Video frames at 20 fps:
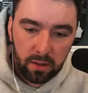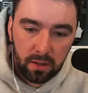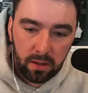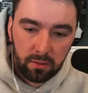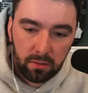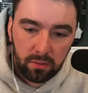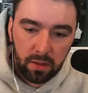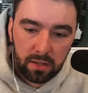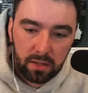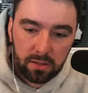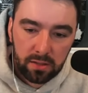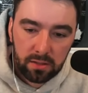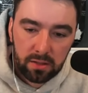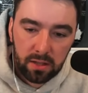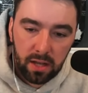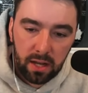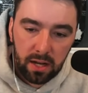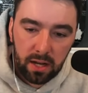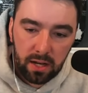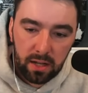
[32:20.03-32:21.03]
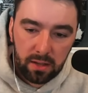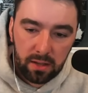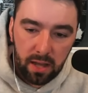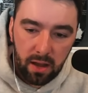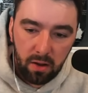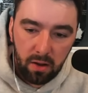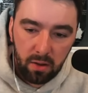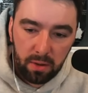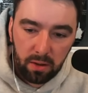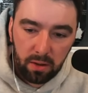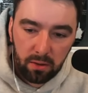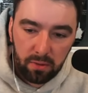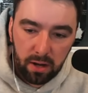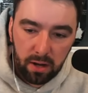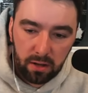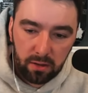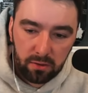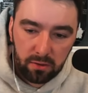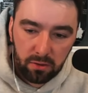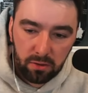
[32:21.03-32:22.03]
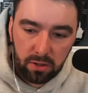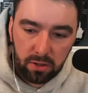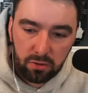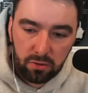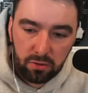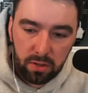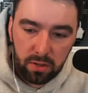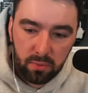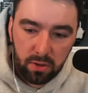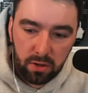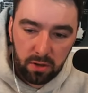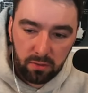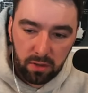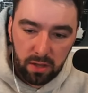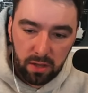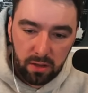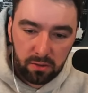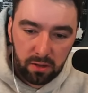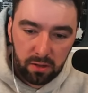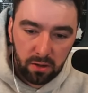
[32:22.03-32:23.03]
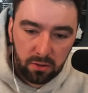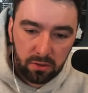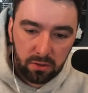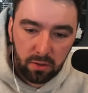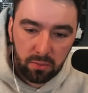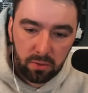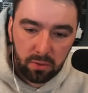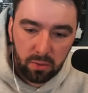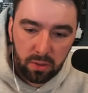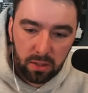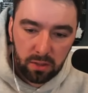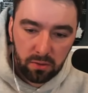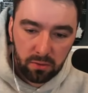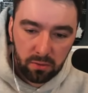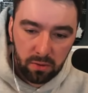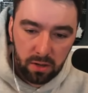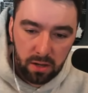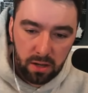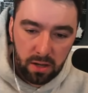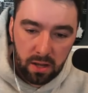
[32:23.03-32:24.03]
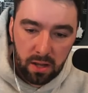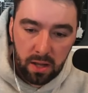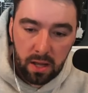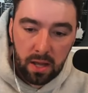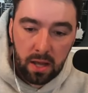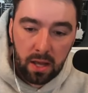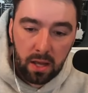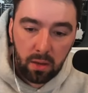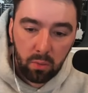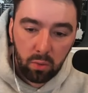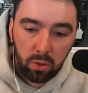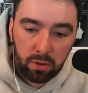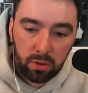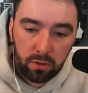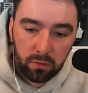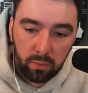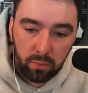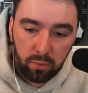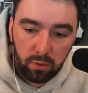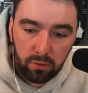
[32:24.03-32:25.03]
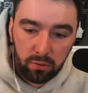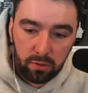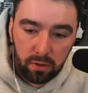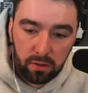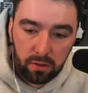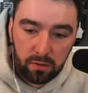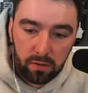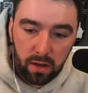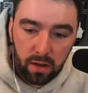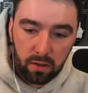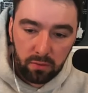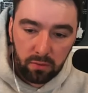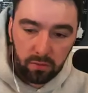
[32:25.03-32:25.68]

If the SEC had any doubt about the regulatory treatment of ETH in October 23, it wouldn't have approved the ETF.